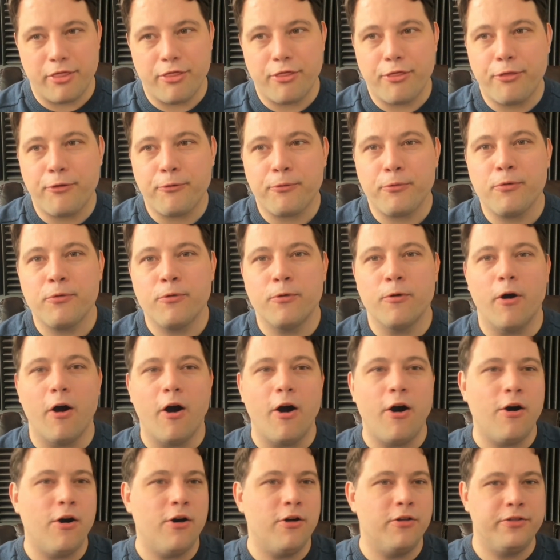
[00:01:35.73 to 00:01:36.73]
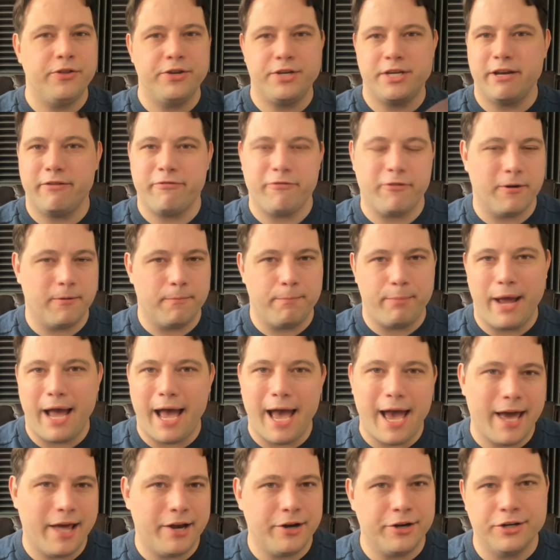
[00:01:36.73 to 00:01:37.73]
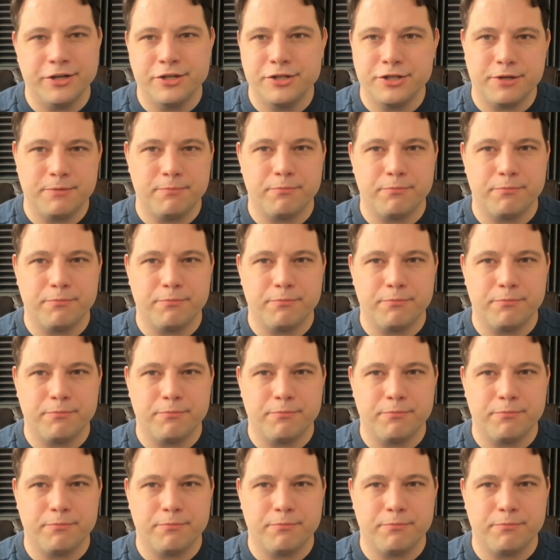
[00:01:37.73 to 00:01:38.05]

through all the different patterns